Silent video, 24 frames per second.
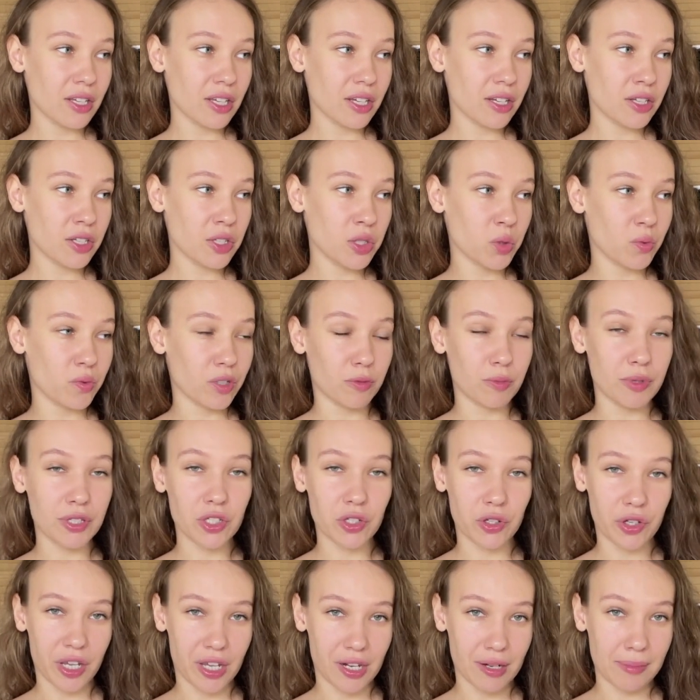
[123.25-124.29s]
you will be
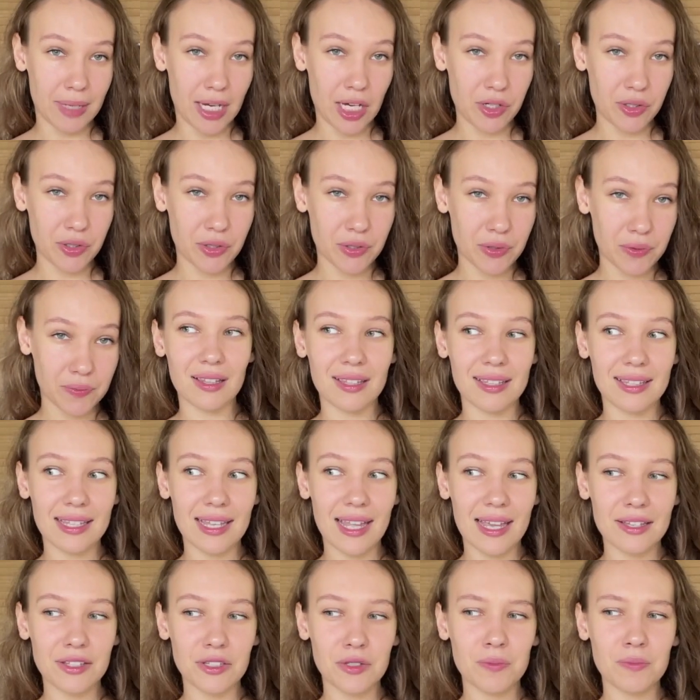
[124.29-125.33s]
talking about.
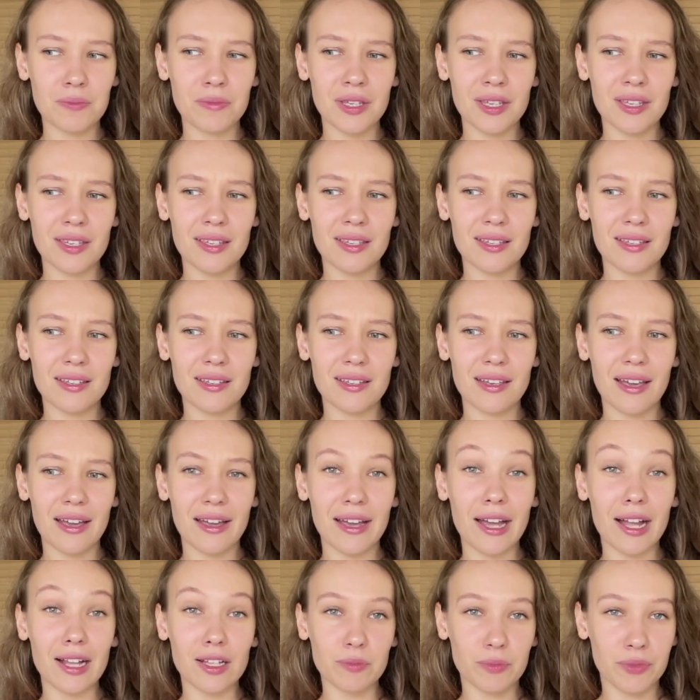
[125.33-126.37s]
Let me
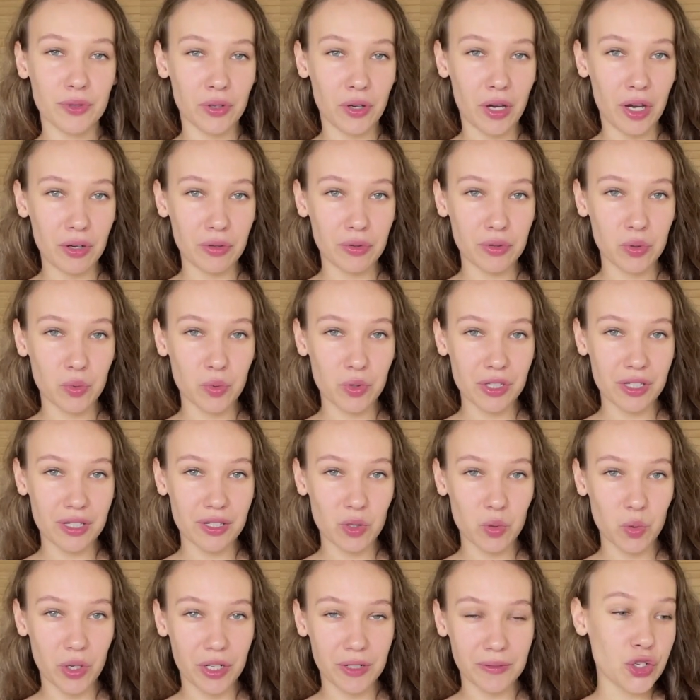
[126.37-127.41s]
help you out with
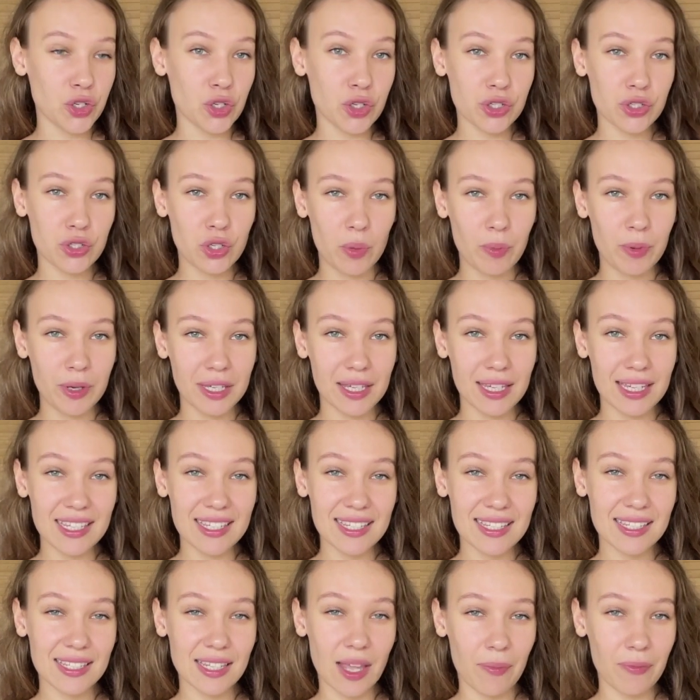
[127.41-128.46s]
this one. Your topic
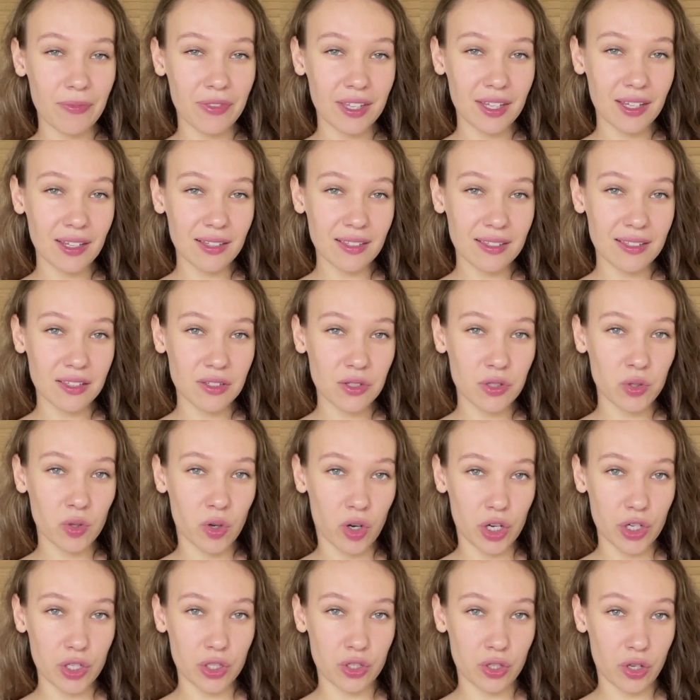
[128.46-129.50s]
is something that you
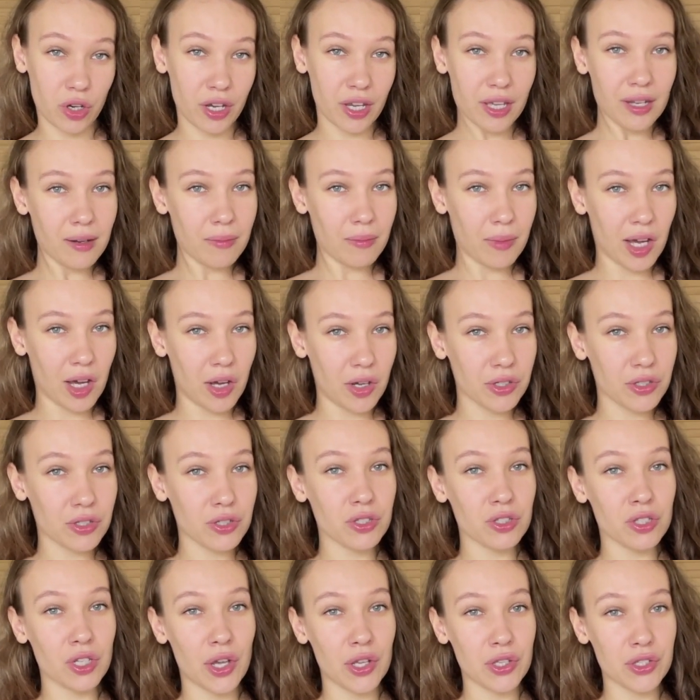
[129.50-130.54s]
are talking about
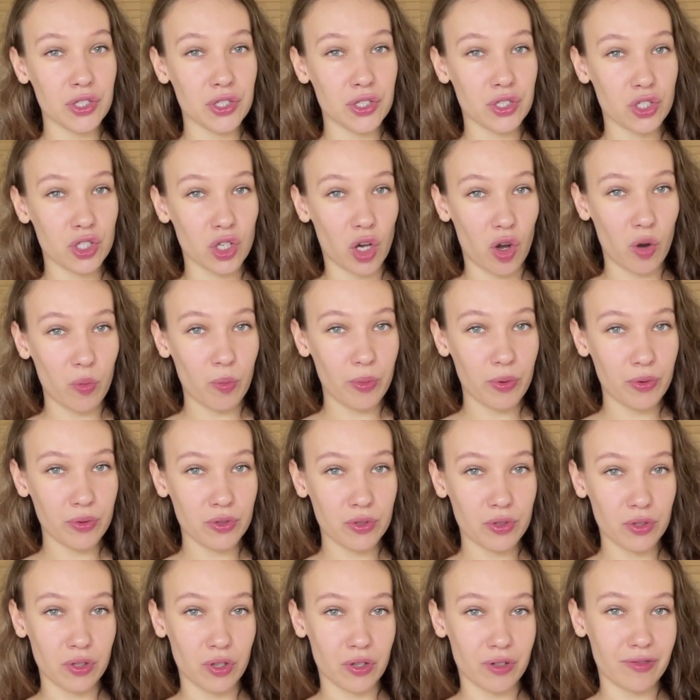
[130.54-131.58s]
non-stop
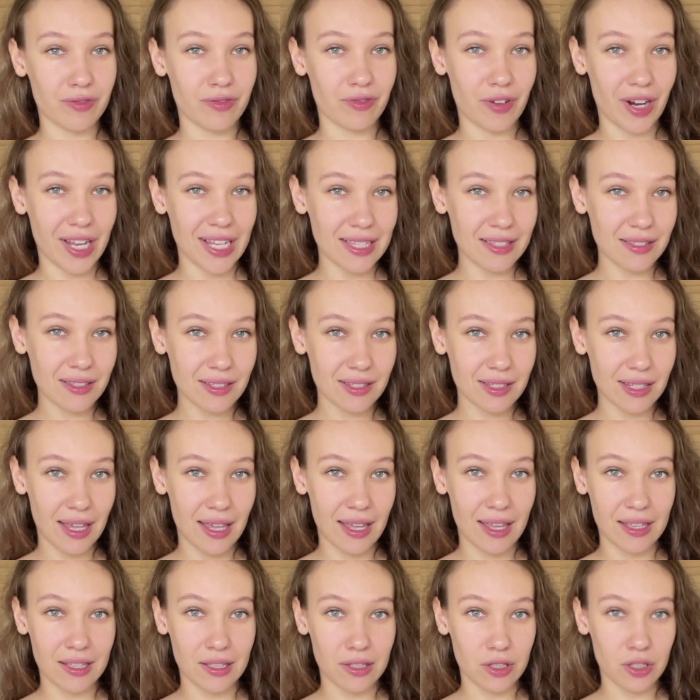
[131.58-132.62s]
to your friends,
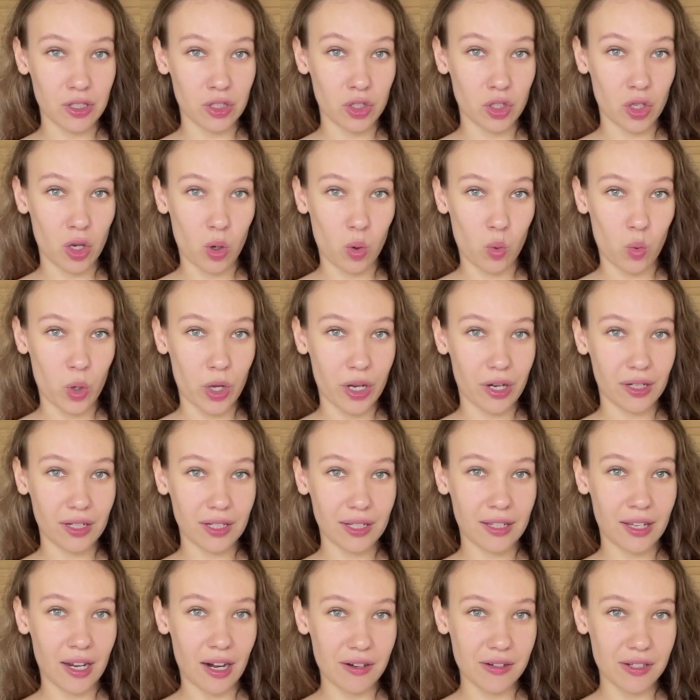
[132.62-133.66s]
and no one
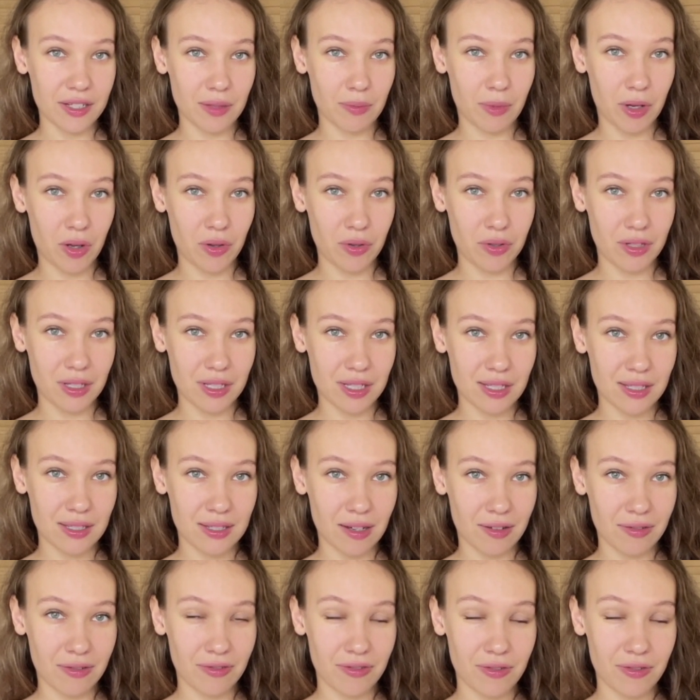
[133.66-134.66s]
cares about this stuff.